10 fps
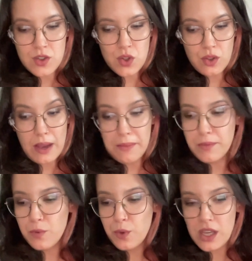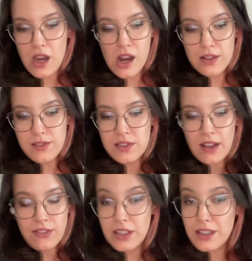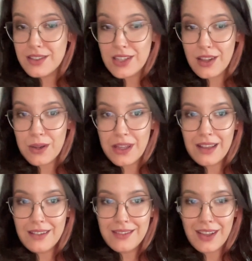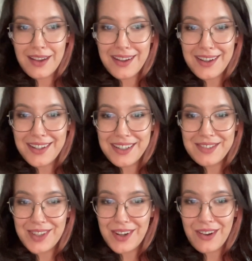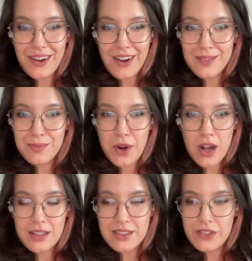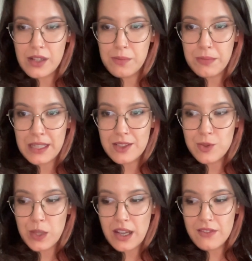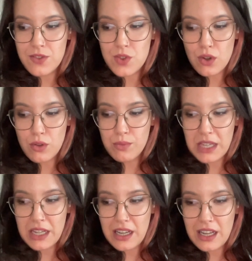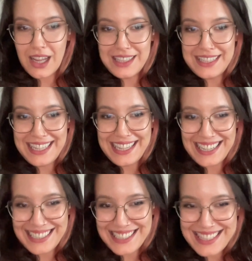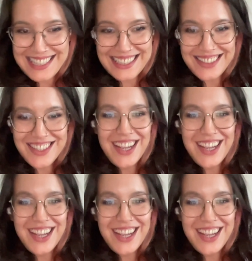So yeah, we are definitely continuing, on product development. We have so many ideas and